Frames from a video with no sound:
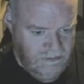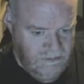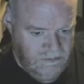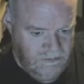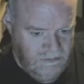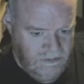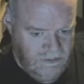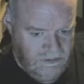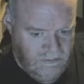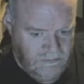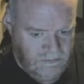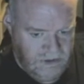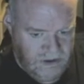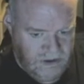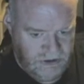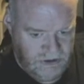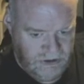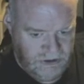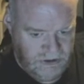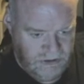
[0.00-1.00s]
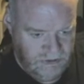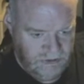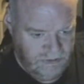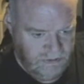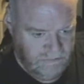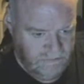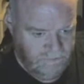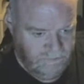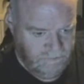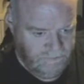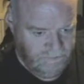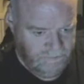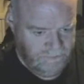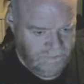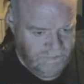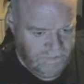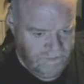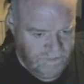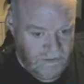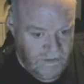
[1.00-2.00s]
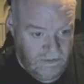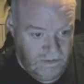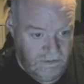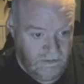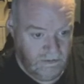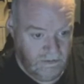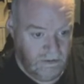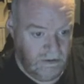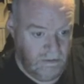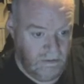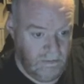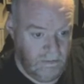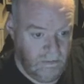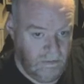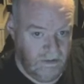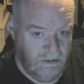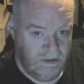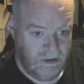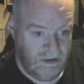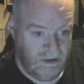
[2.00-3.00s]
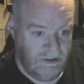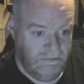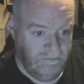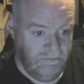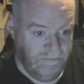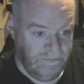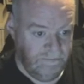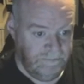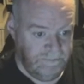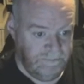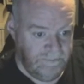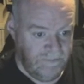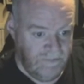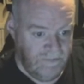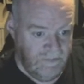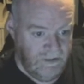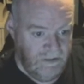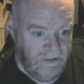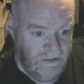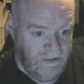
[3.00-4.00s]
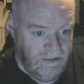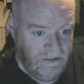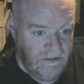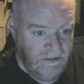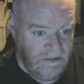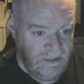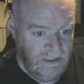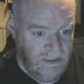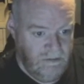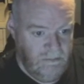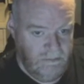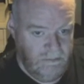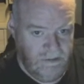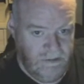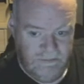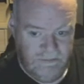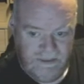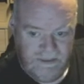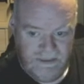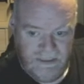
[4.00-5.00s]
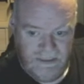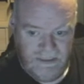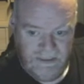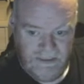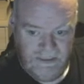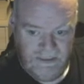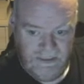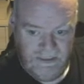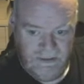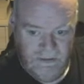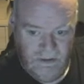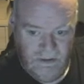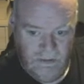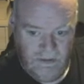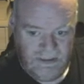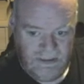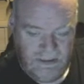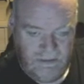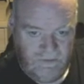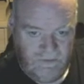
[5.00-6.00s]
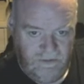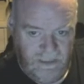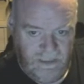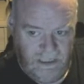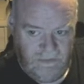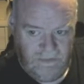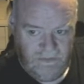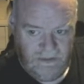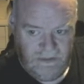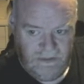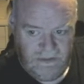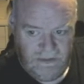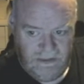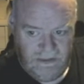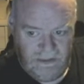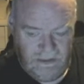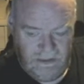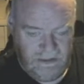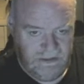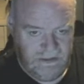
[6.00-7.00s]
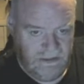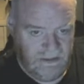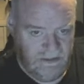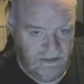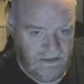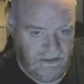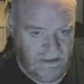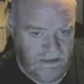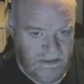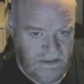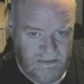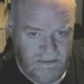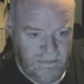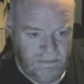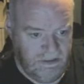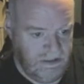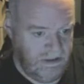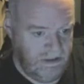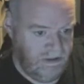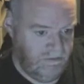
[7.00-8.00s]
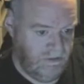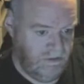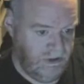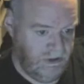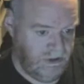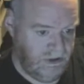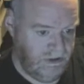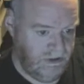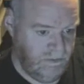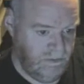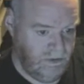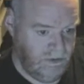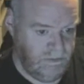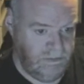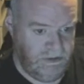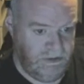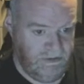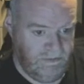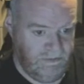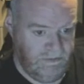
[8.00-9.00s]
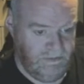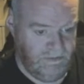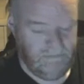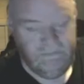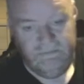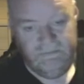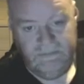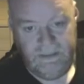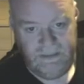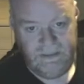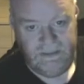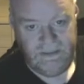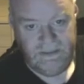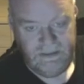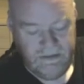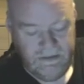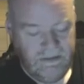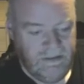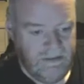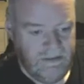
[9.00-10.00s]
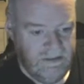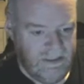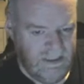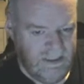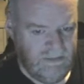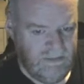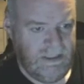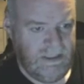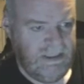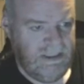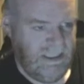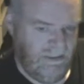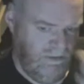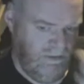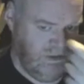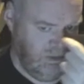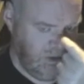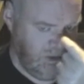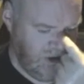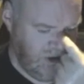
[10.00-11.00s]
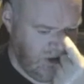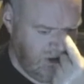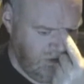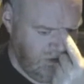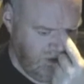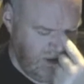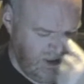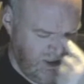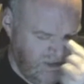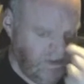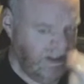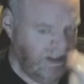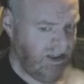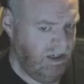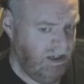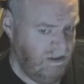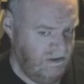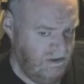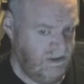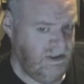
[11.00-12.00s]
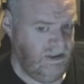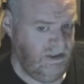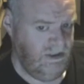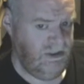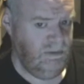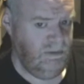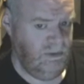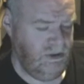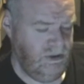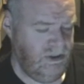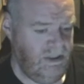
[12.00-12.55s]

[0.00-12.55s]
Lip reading: I'm sure. I've got a couple more actually. Karen Brown says, "Who Wants to Live Forever?" The Ian and Belinda version was beautiful. It is. It's very tearful to watch that. I read. It's very hard to actually watch that